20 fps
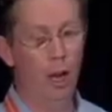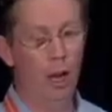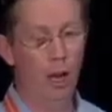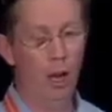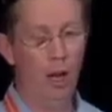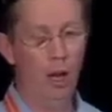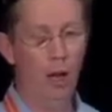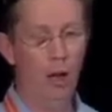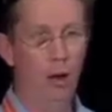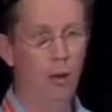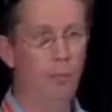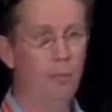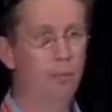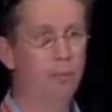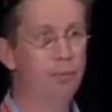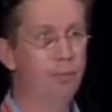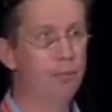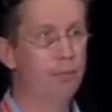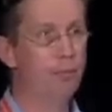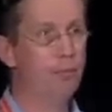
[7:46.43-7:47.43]

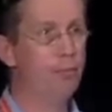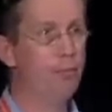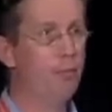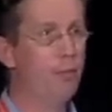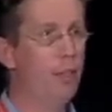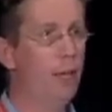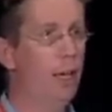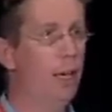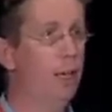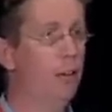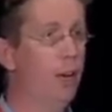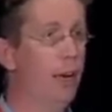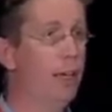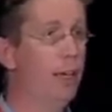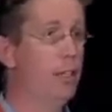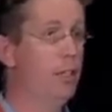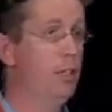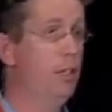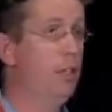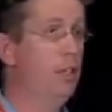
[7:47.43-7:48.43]
and
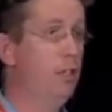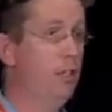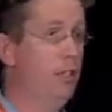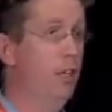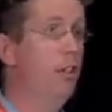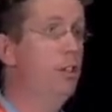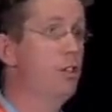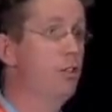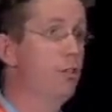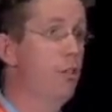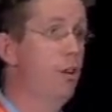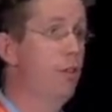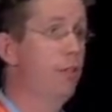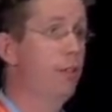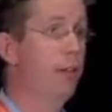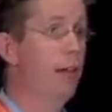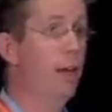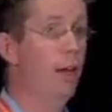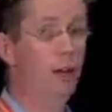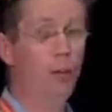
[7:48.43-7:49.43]
creating a signature
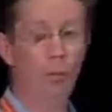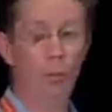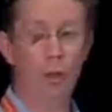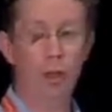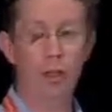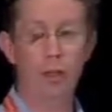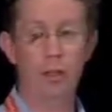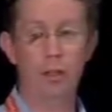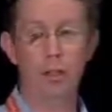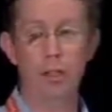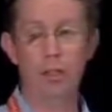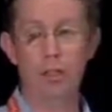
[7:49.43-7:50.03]
over that with